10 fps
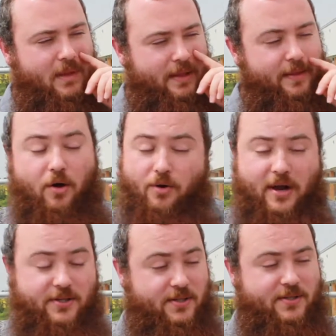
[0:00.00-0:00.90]
the
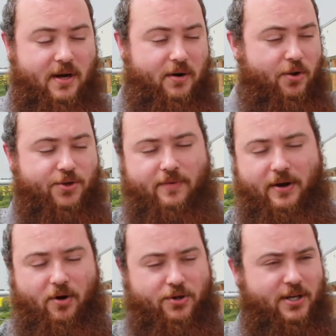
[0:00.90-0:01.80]
horizons
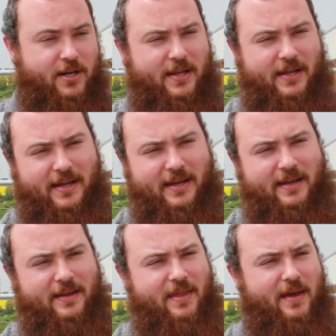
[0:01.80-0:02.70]
were
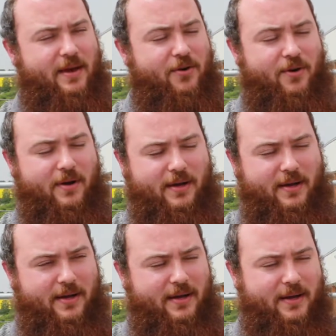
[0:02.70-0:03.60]
logically there,
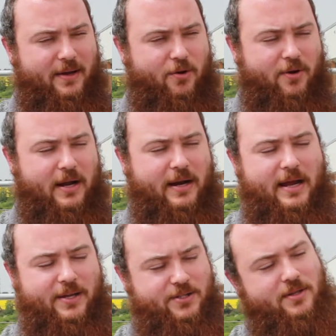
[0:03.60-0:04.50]

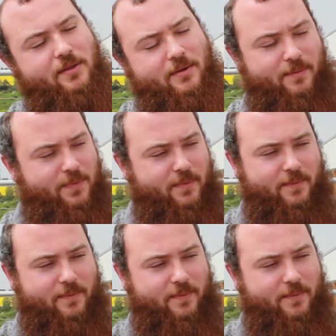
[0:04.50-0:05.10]
organized, the